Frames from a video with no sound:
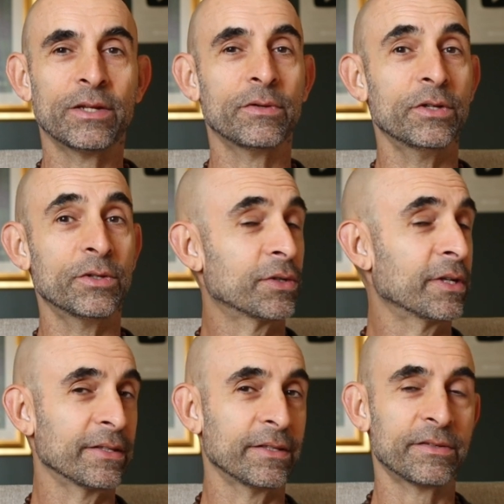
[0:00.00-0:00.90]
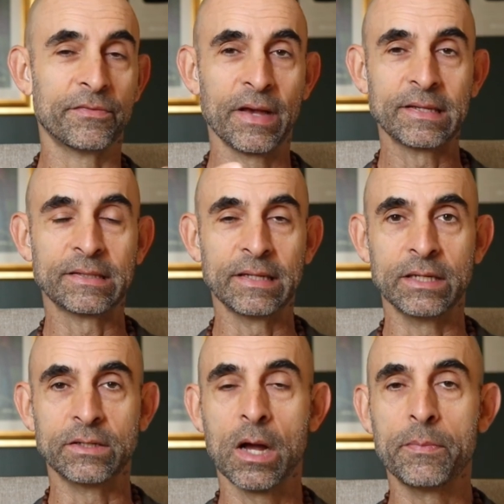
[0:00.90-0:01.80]
into it, you should, because it's a
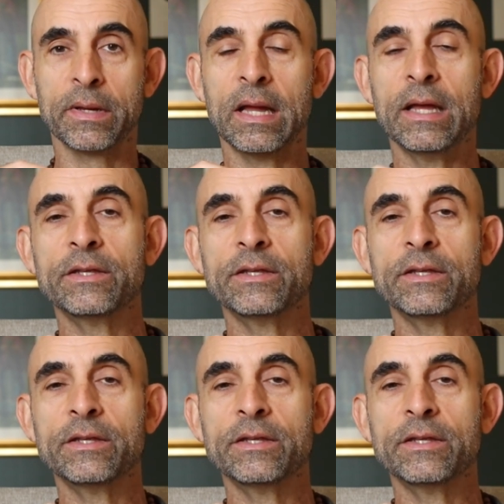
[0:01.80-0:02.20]
fascinating topic.